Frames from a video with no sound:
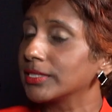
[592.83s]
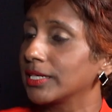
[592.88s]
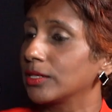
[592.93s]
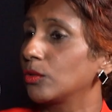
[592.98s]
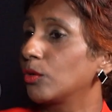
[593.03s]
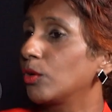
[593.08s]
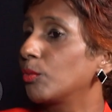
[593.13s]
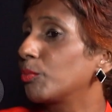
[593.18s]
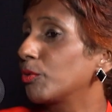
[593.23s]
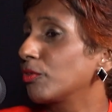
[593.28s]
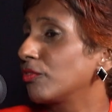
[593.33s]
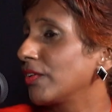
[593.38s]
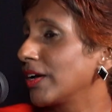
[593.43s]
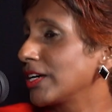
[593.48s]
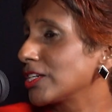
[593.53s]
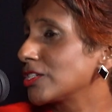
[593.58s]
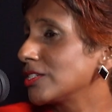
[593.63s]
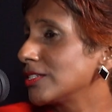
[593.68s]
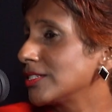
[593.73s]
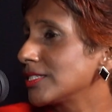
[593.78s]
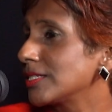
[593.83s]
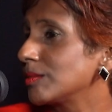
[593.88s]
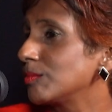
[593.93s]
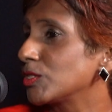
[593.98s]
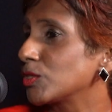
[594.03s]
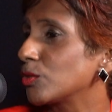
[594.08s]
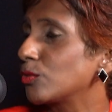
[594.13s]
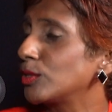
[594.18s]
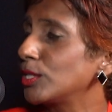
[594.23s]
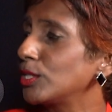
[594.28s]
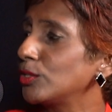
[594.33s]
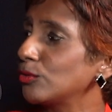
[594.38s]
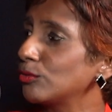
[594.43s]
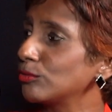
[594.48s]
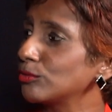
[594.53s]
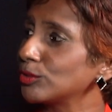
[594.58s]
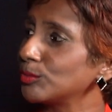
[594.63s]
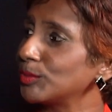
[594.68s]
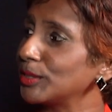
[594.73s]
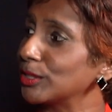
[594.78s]
that, professionalism is only
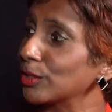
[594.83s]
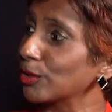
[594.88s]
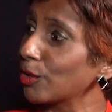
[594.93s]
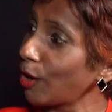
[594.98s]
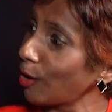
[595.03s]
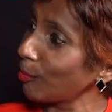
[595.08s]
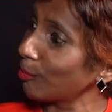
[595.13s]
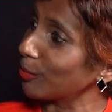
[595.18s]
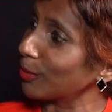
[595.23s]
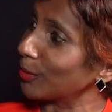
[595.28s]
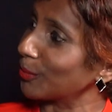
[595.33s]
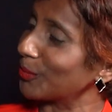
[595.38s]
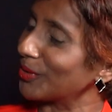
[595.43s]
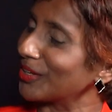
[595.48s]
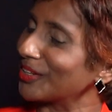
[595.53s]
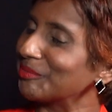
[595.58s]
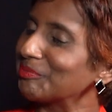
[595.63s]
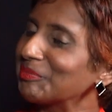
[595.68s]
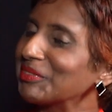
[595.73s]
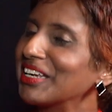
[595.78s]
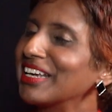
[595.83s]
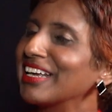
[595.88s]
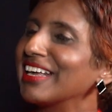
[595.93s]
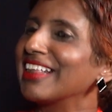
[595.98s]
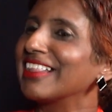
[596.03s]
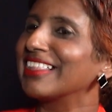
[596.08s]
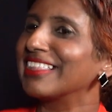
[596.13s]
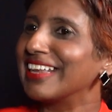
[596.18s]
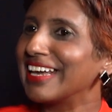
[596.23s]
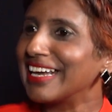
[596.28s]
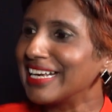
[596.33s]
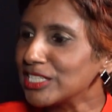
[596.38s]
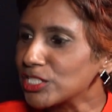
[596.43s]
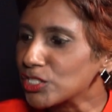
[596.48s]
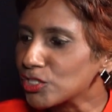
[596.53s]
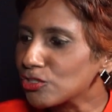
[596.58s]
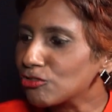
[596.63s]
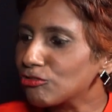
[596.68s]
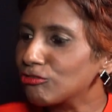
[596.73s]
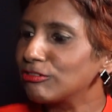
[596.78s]
known to be in the corporate world. Then
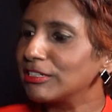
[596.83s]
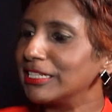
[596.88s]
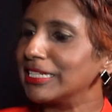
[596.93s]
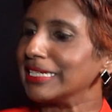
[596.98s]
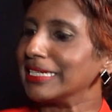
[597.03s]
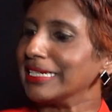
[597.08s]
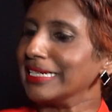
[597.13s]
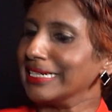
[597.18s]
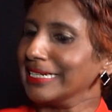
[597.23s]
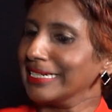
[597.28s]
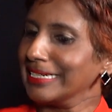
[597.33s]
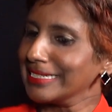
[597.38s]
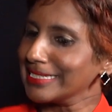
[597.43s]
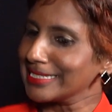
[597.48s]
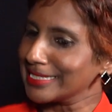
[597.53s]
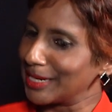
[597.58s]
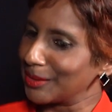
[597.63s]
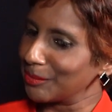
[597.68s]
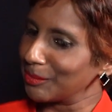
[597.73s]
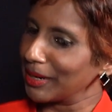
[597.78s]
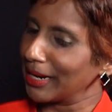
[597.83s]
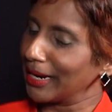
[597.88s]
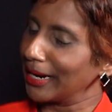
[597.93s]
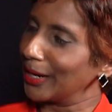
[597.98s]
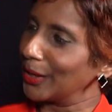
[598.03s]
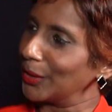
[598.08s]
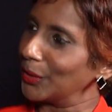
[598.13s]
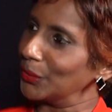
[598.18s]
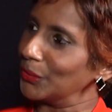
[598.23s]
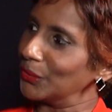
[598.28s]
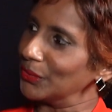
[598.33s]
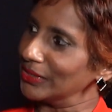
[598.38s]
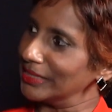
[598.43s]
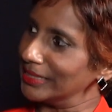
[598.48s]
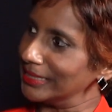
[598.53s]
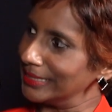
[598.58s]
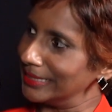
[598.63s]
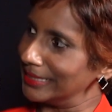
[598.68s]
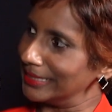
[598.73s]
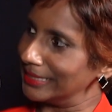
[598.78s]
slowly, somehow,
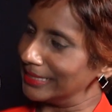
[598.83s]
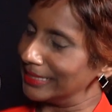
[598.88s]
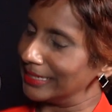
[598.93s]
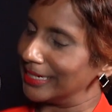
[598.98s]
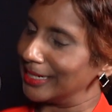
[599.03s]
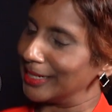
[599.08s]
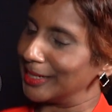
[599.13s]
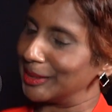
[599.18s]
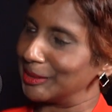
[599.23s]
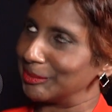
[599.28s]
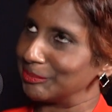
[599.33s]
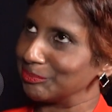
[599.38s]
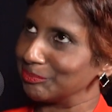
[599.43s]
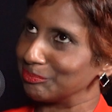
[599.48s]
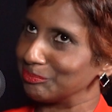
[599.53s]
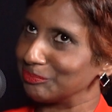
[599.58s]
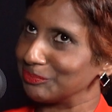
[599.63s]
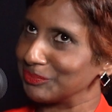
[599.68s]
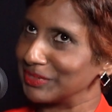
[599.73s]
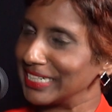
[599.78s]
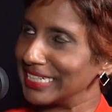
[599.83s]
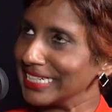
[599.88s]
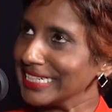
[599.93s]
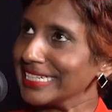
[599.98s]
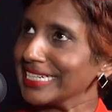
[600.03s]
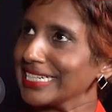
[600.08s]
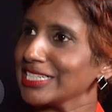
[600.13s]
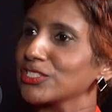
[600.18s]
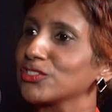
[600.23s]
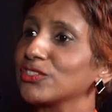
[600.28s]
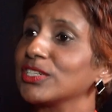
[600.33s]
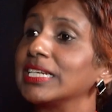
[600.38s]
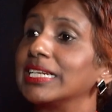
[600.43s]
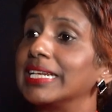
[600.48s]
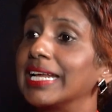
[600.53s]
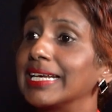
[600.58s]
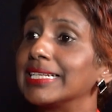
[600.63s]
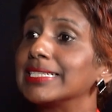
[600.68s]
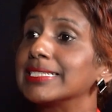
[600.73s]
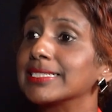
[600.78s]
the industry
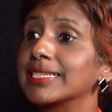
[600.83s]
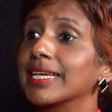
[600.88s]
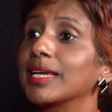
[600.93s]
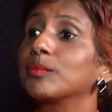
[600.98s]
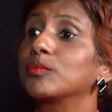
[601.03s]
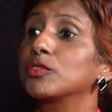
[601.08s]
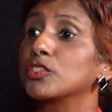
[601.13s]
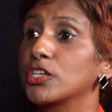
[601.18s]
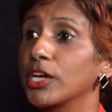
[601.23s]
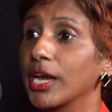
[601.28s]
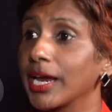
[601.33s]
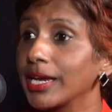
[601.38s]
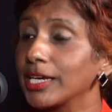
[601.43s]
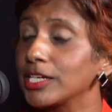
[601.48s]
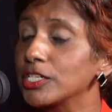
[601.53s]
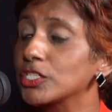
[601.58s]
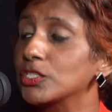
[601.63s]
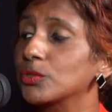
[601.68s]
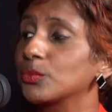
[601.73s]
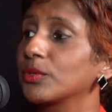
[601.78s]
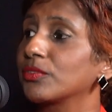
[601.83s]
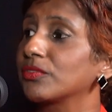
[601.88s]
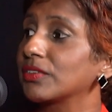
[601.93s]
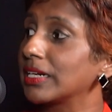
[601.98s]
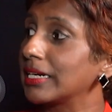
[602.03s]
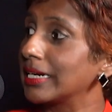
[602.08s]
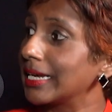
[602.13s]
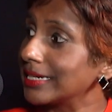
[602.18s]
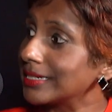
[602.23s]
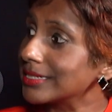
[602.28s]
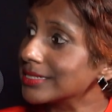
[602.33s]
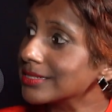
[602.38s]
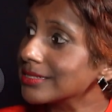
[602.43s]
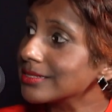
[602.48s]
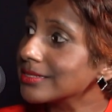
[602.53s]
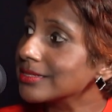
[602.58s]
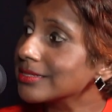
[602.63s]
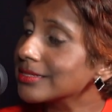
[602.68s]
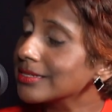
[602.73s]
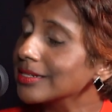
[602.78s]
landscape changed with the
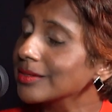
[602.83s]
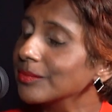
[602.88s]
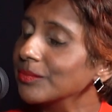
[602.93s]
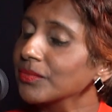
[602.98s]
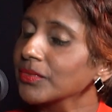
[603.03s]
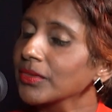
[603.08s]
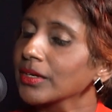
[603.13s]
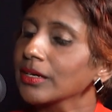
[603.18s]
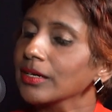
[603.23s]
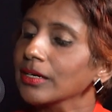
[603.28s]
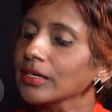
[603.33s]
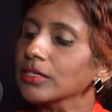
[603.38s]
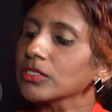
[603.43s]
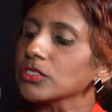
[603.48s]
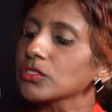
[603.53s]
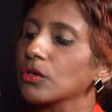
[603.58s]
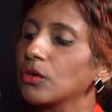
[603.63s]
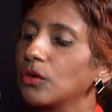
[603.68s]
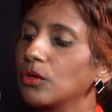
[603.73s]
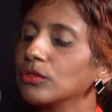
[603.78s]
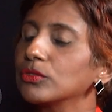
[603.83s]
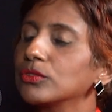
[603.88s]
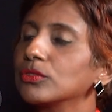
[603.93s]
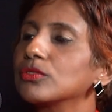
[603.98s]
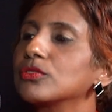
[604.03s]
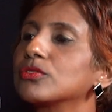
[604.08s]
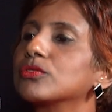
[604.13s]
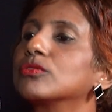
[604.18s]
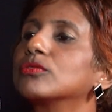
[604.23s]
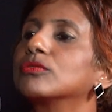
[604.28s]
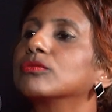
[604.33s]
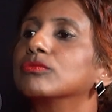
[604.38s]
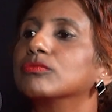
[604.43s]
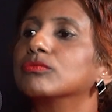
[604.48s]
licensing. So all those who